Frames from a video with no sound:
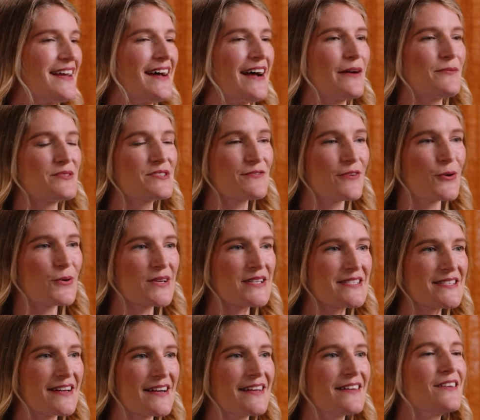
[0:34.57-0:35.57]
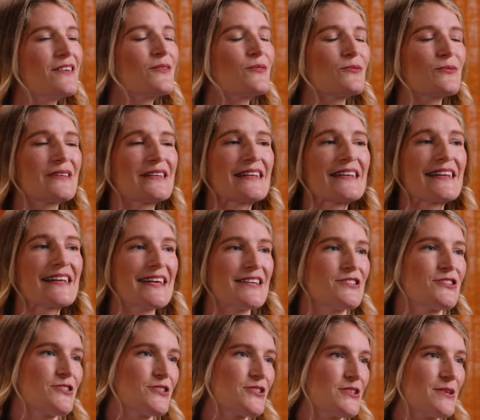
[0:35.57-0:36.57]
I was focused on
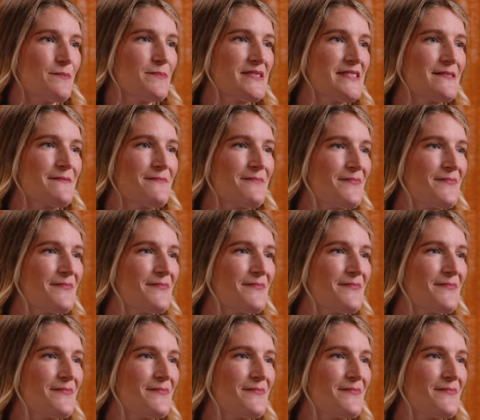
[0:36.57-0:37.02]
relationships.